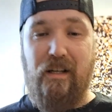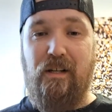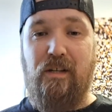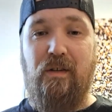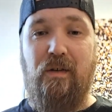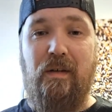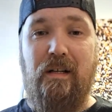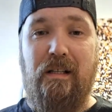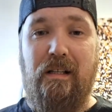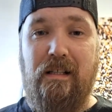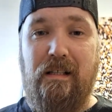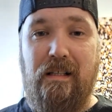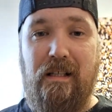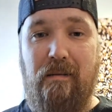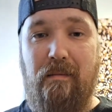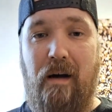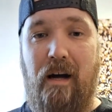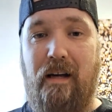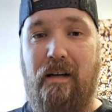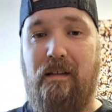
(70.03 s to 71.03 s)
You get to see
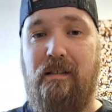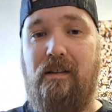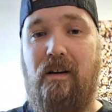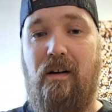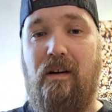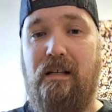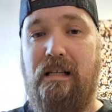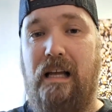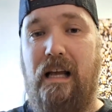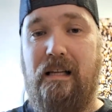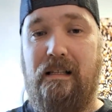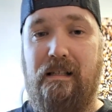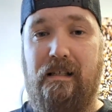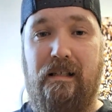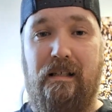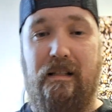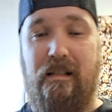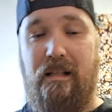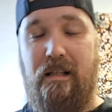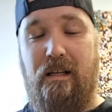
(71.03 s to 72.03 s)
my guitars as
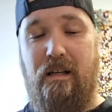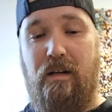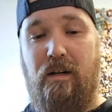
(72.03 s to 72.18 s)
is.